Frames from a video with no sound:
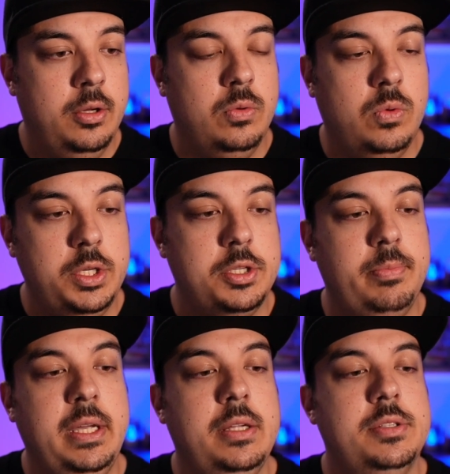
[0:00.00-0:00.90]
which
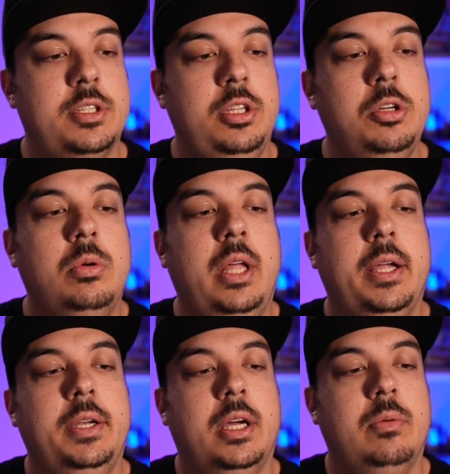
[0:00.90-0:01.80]
means you will
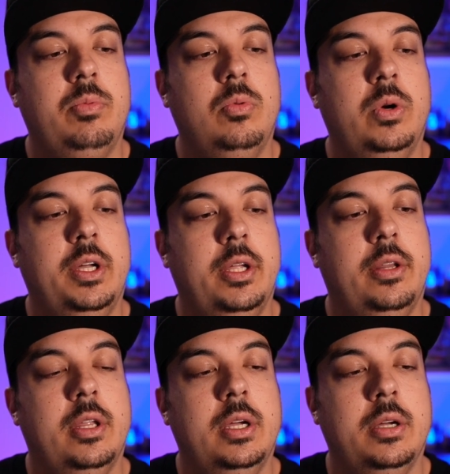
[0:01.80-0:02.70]
end up with